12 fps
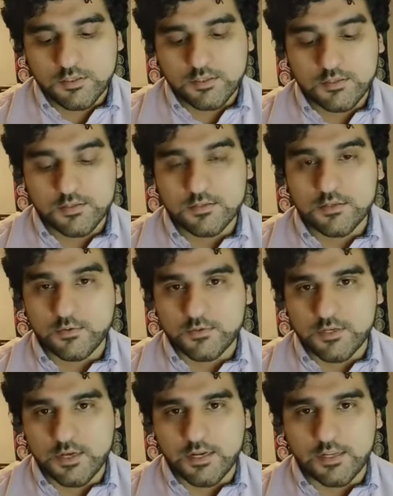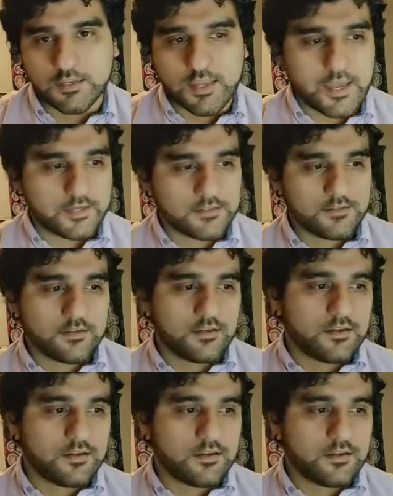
disassociate and act